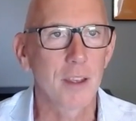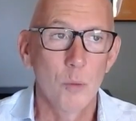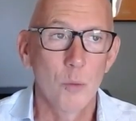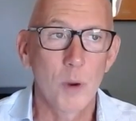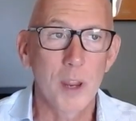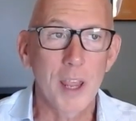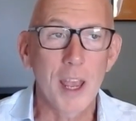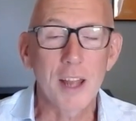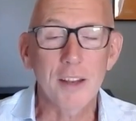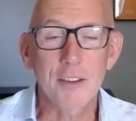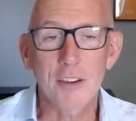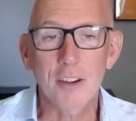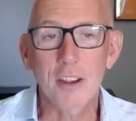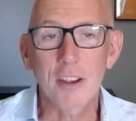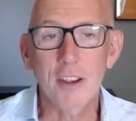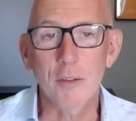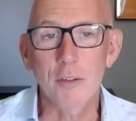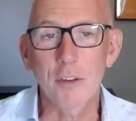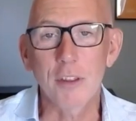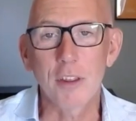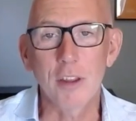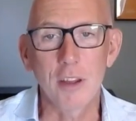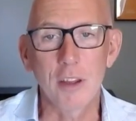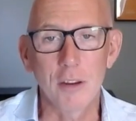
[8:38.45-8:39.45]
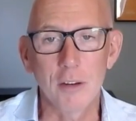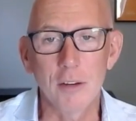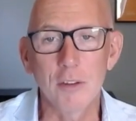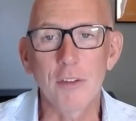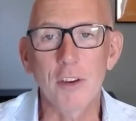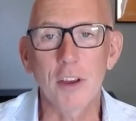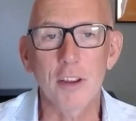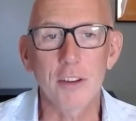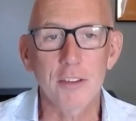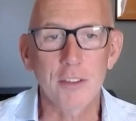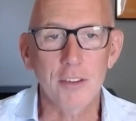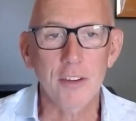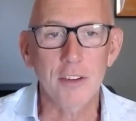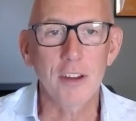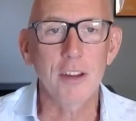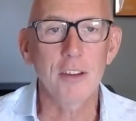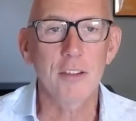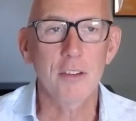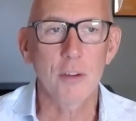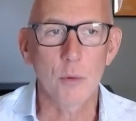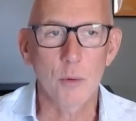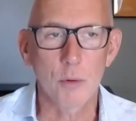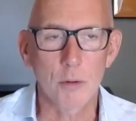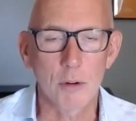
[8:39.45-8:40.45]
we had to go to the
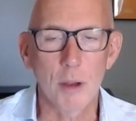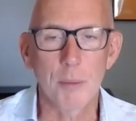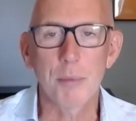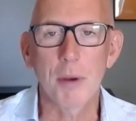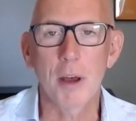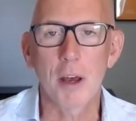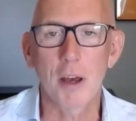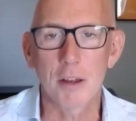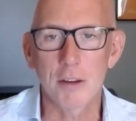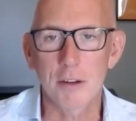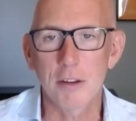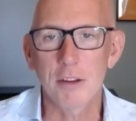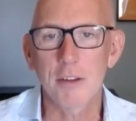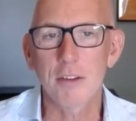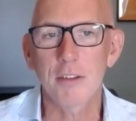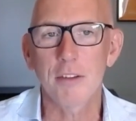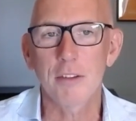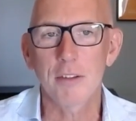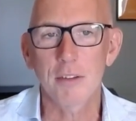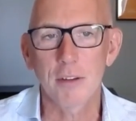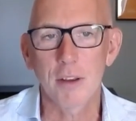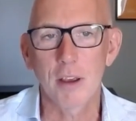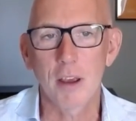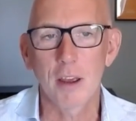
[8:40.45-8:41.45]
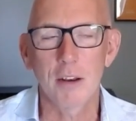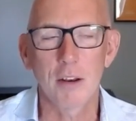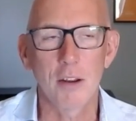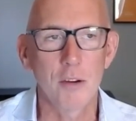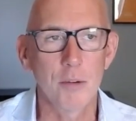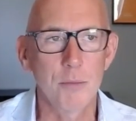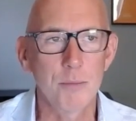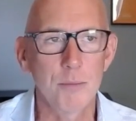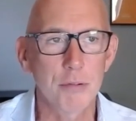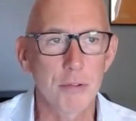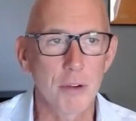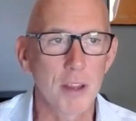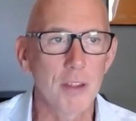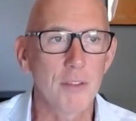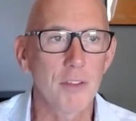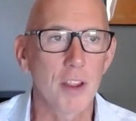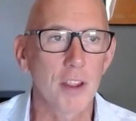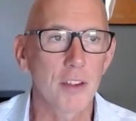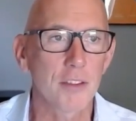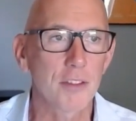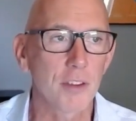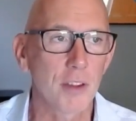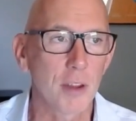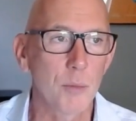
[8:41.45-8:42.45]
universities who are our partners and who
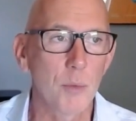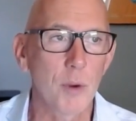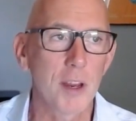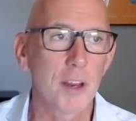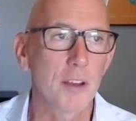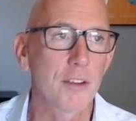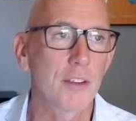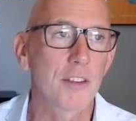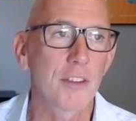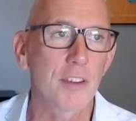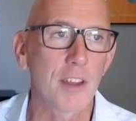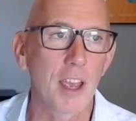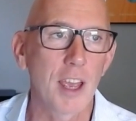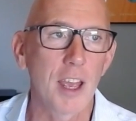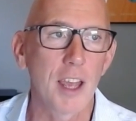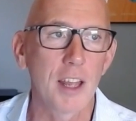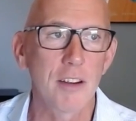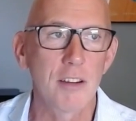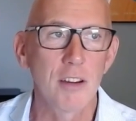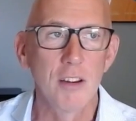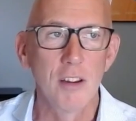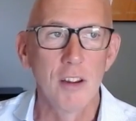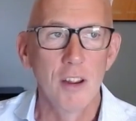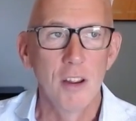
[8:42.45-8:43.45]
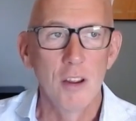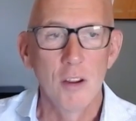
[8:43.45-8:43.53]
previously we had said,